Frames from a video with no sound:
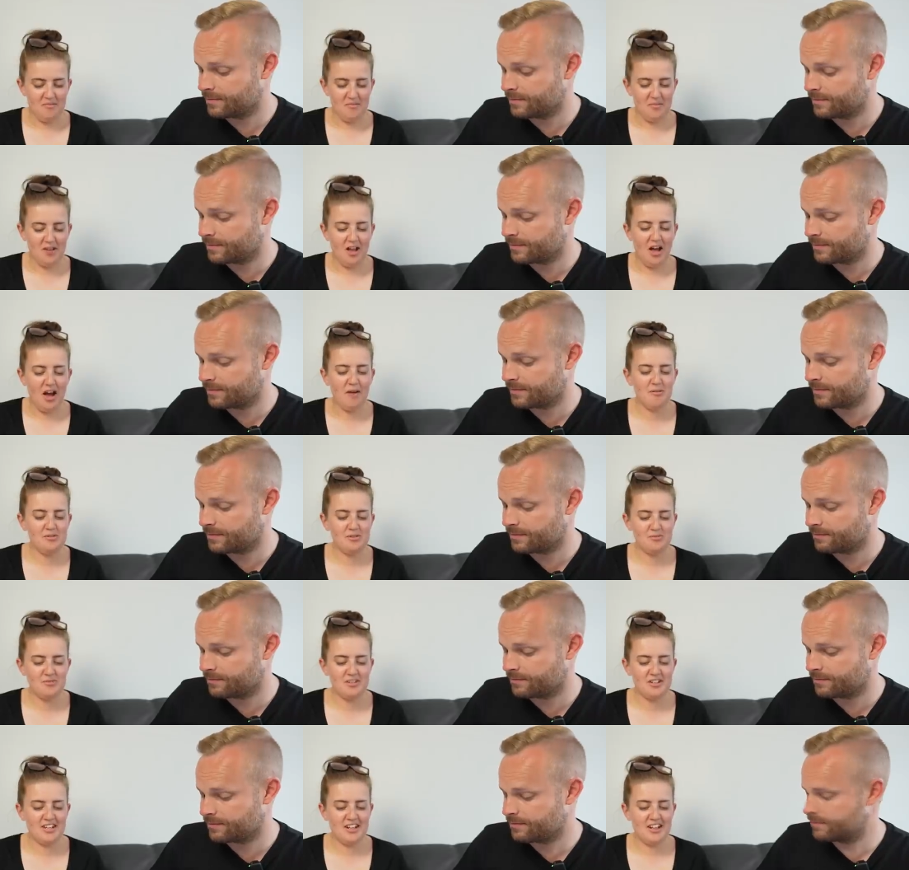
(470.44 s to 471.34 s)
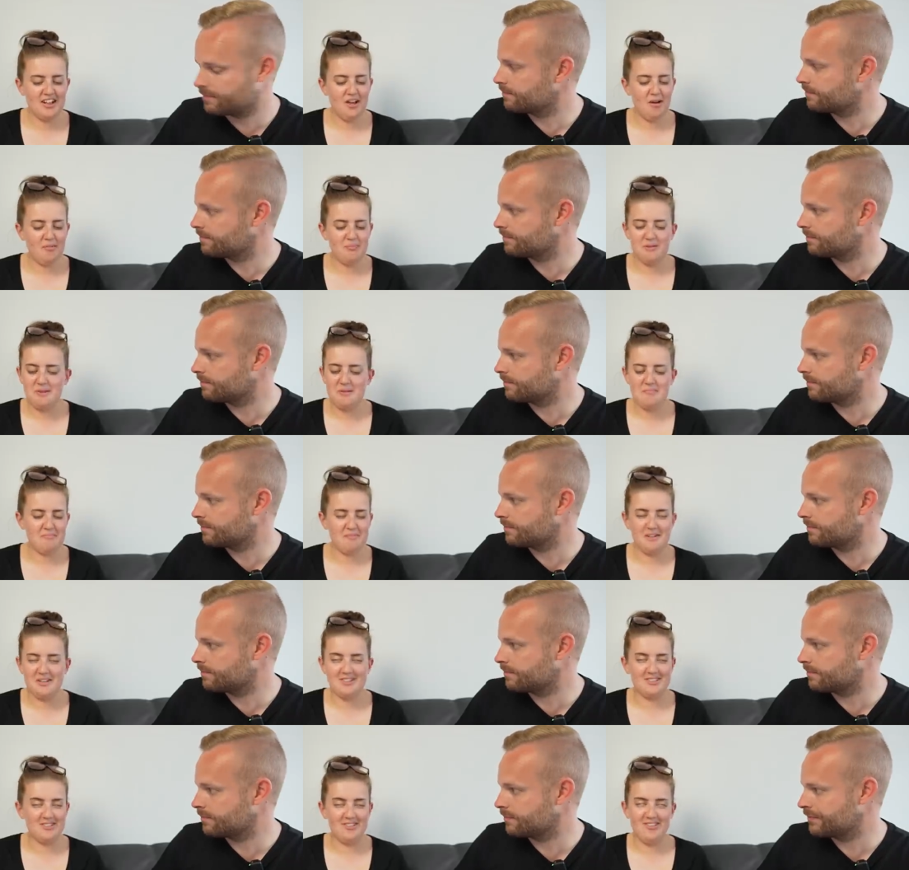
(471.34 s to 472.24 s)
Speaker 1: Well, I would read it
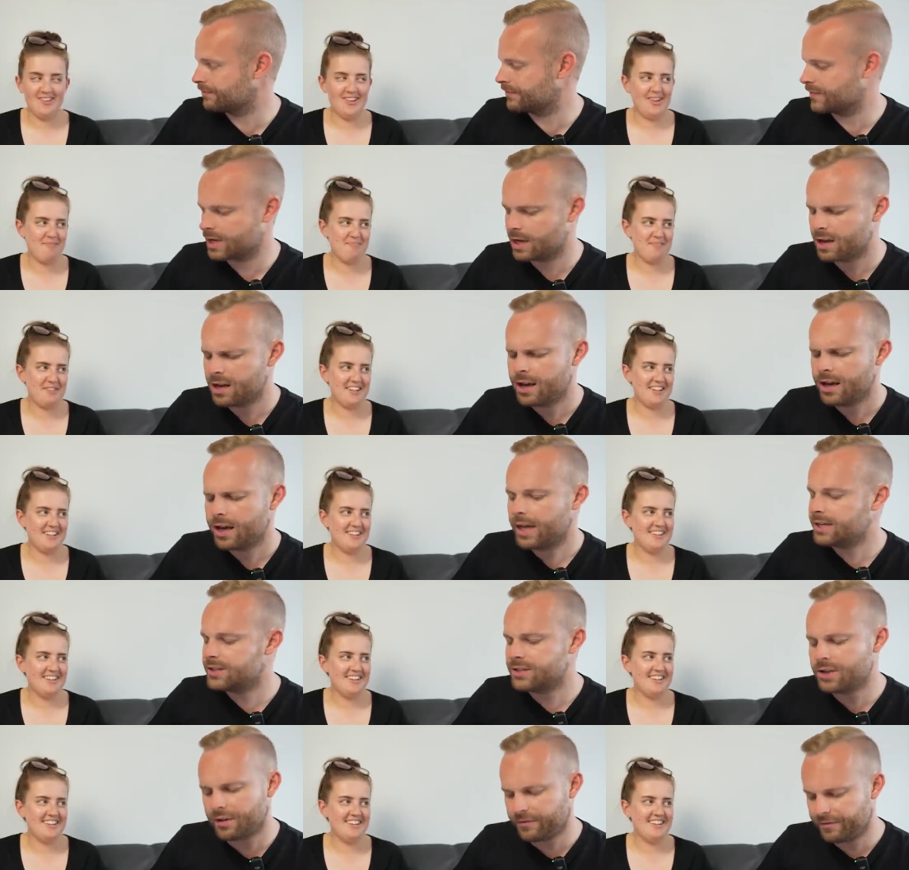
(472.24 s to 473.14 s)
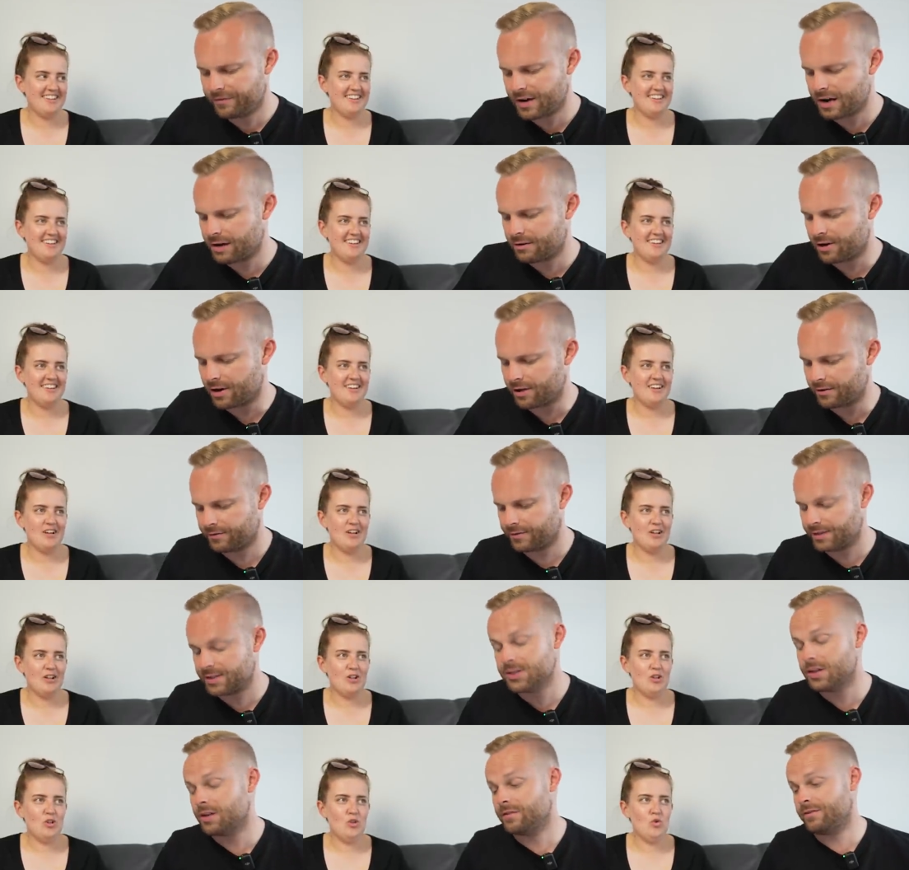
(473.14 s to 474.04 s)
Lublin, but it's not Lublin.
Speaker 2: It's not far
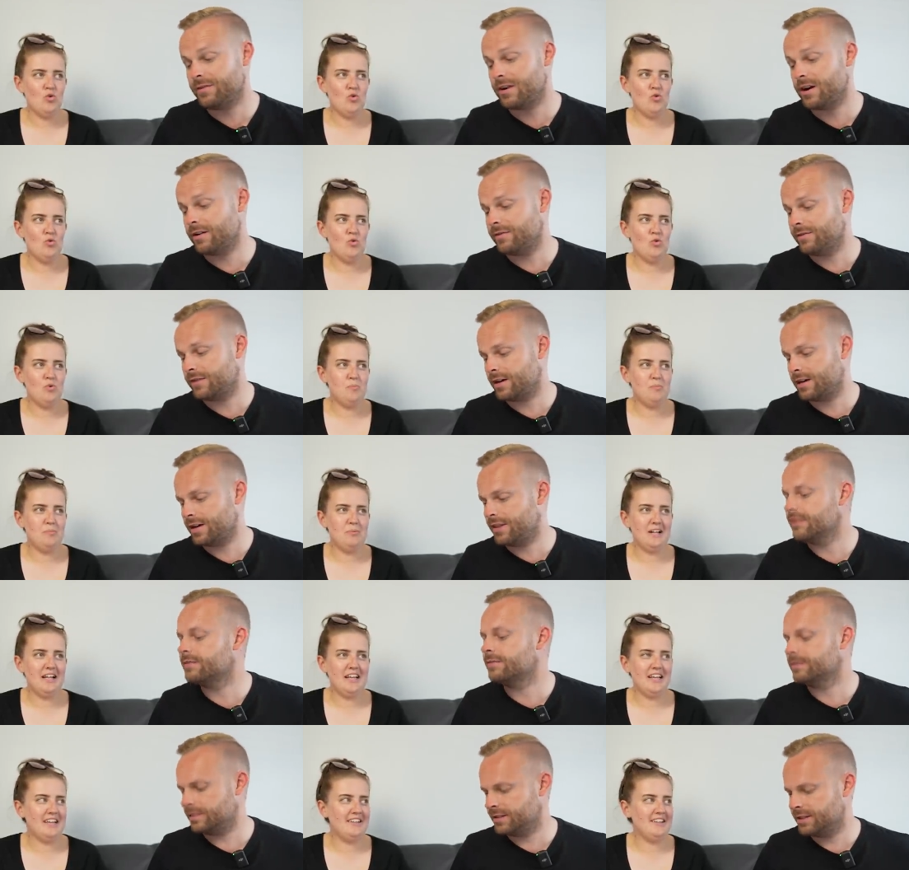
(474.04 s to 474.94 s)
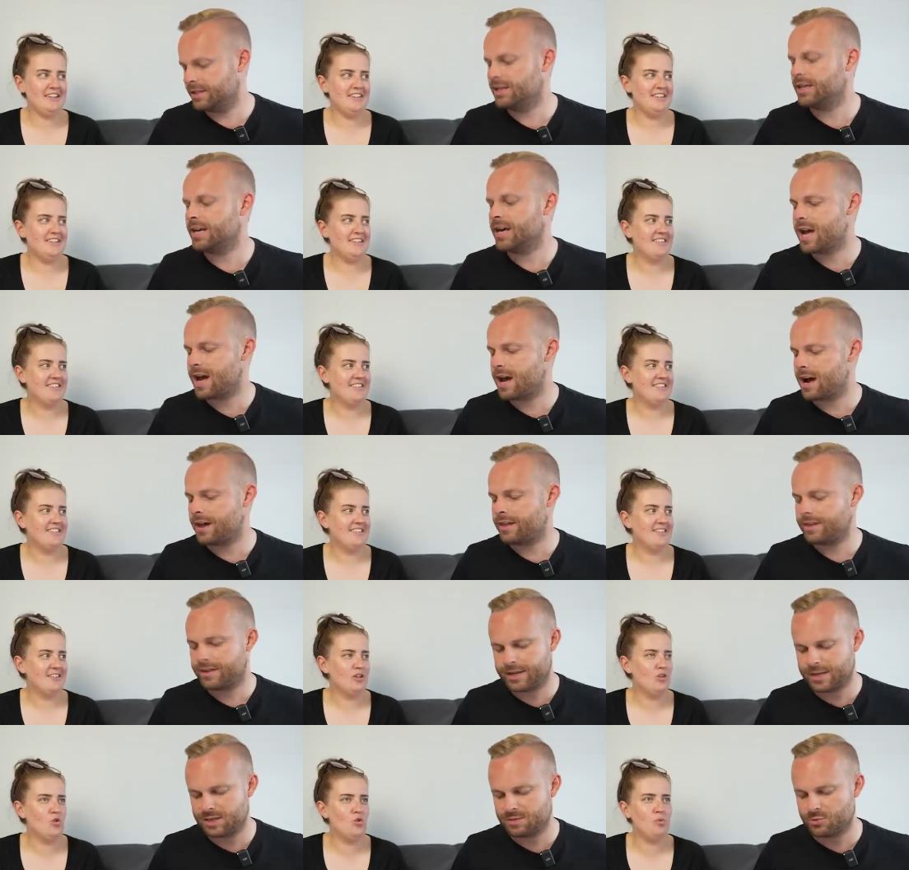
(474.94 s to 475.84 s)
off. It's not Lublin? far. Lublin. Yeah,
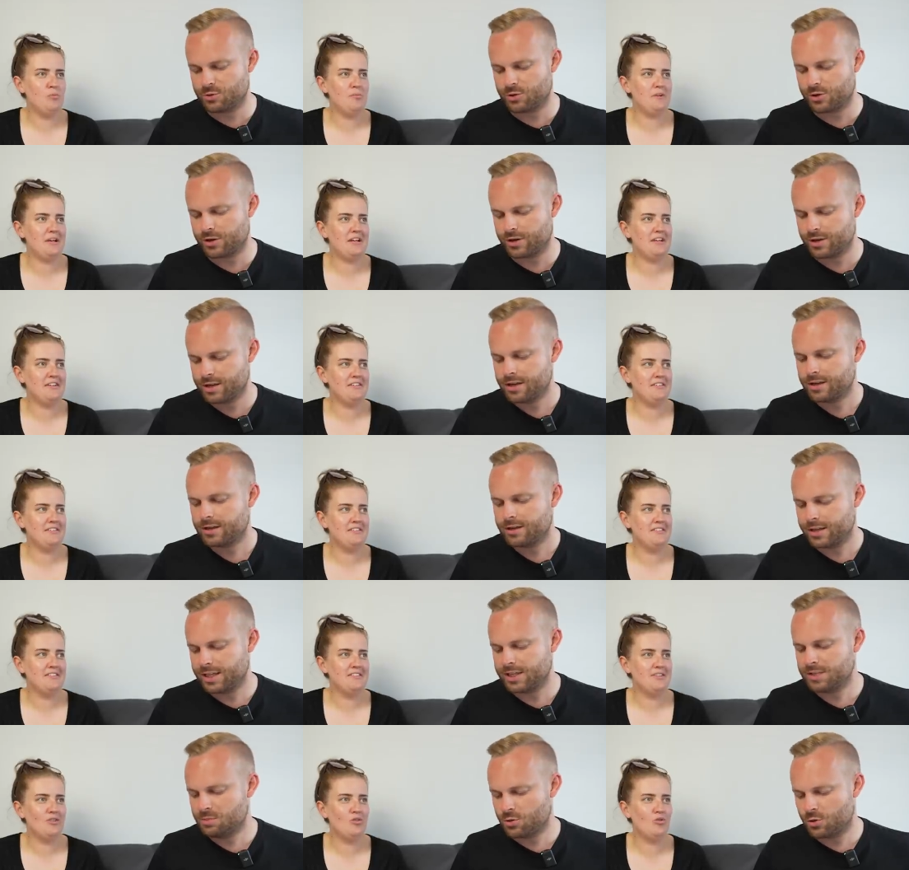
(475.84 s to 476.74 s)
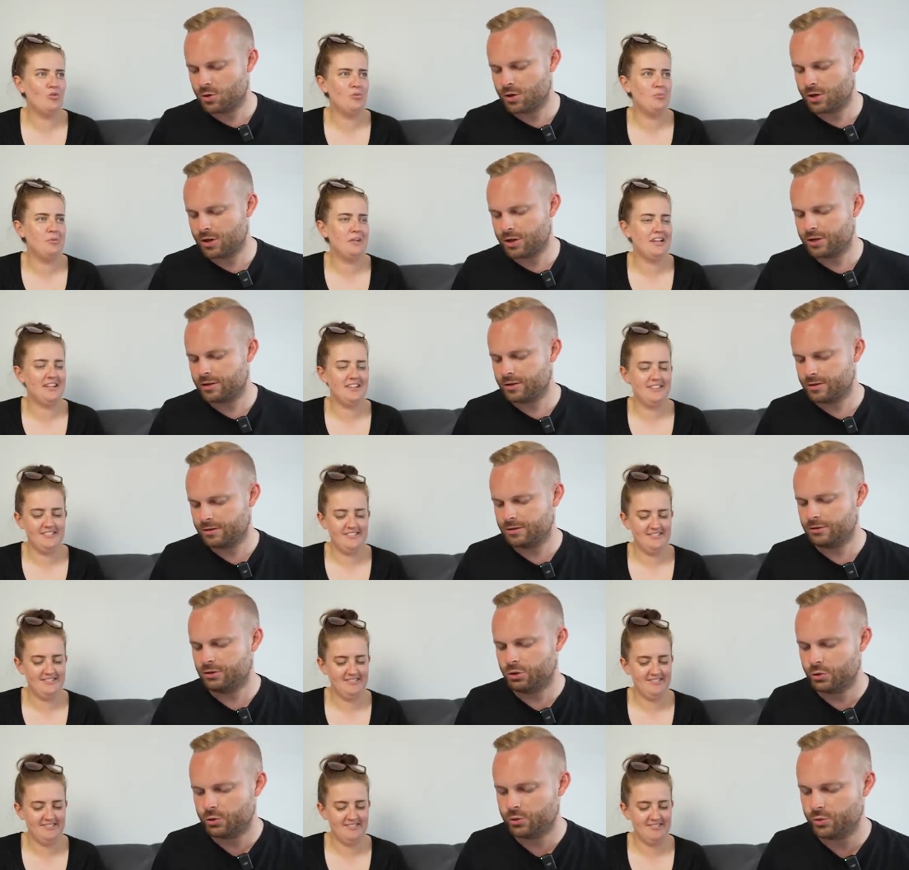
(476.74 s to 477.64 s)
I think it's Lubin? more. It's more Lublin.
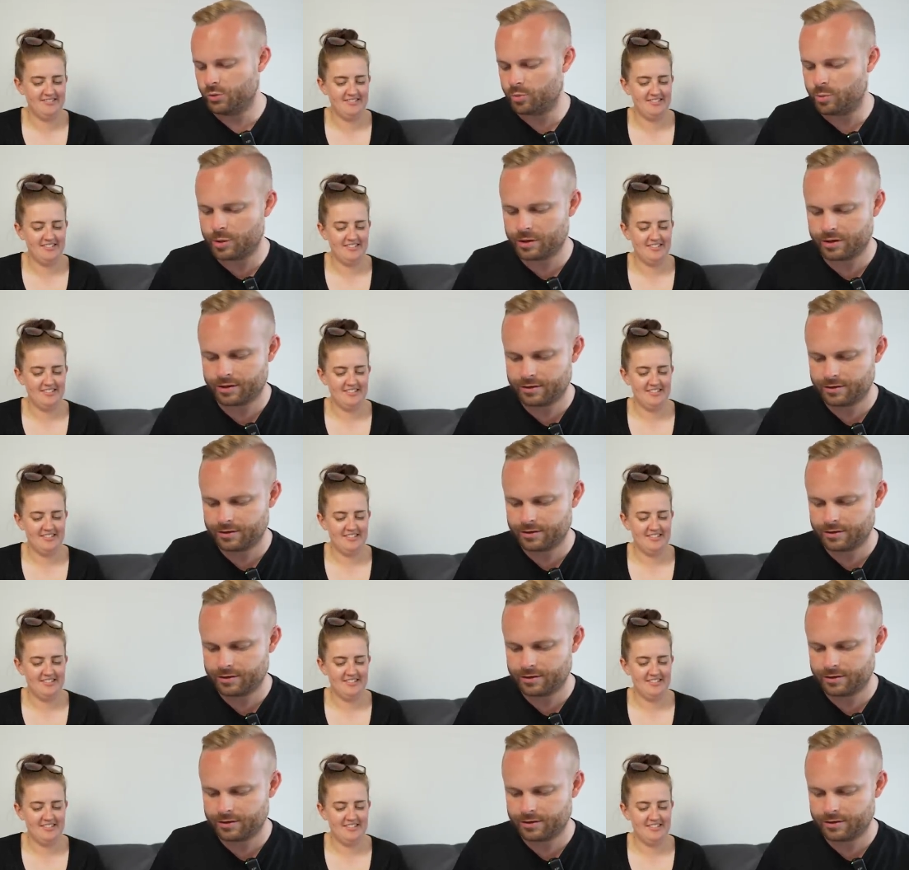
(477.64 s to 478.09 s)
lube.